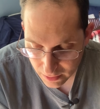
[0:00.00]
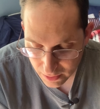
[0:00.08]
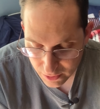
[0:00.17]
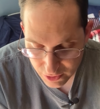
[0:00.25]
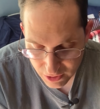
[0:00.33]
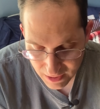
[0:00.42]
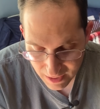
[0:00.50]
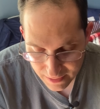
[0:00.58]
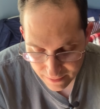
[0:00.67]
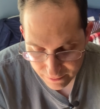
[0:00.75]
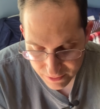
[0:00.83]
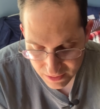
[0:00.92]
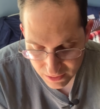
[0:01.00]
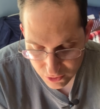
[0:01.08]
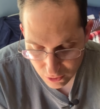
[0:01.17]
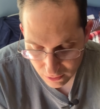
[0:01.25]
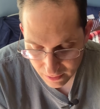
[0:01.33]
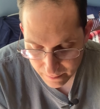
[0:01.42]
She had never seen
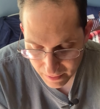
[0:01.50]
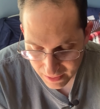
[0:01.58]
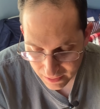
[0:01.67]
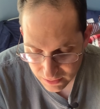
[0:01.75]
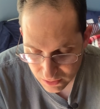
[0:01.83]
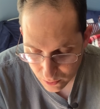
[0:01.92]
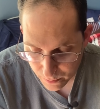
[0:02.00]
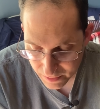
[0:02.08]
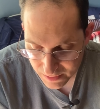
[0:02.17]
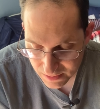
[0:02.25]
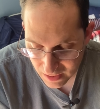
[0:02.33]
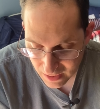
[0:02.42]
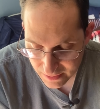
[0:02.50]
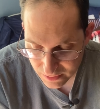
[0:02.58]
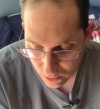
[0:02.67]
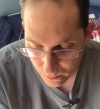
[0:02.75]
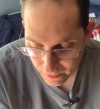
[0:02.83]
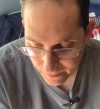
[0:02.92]
Charlie Manx open his eyes
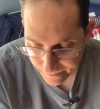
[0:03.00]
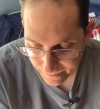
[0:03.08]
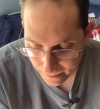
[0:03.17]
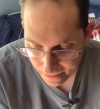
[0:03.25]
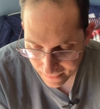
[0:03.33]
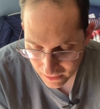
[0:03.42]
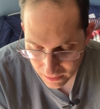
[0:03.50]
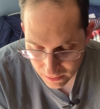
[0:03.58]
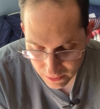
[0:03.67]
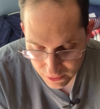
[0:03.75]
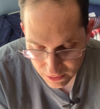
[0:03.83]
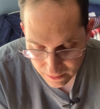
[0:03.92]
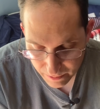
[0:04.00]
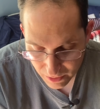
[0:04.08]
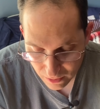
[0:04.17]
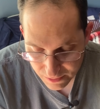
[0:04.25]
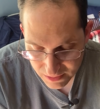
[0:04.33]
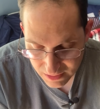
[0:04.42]
open. She'd been
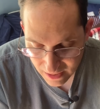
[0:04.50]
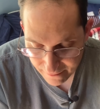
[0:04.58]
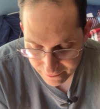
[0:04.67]
on staff for